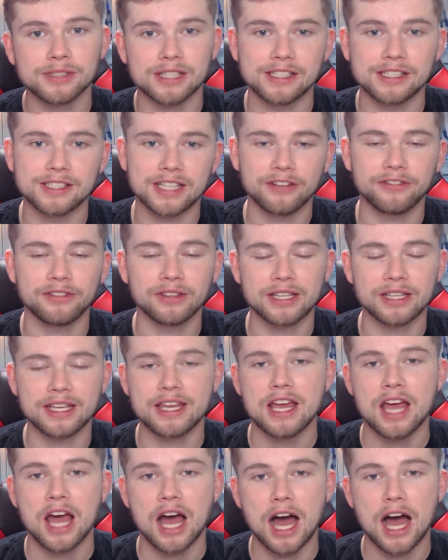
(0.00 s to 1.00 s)
is
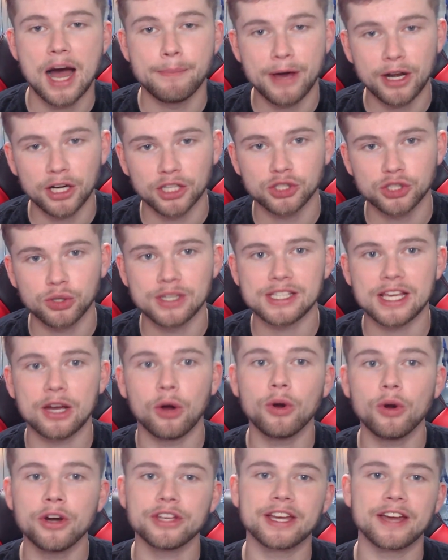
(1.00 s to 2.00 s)
definitely a better choice.
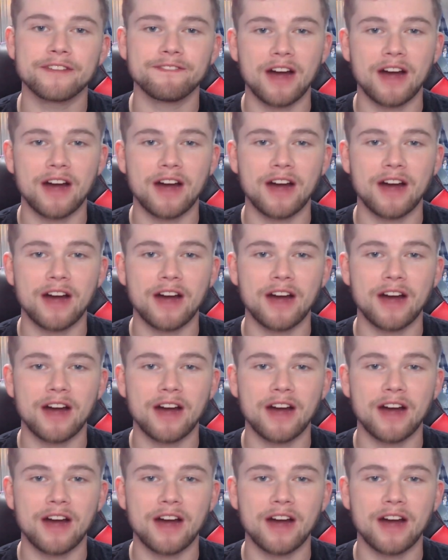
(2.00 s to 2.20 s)
Or you get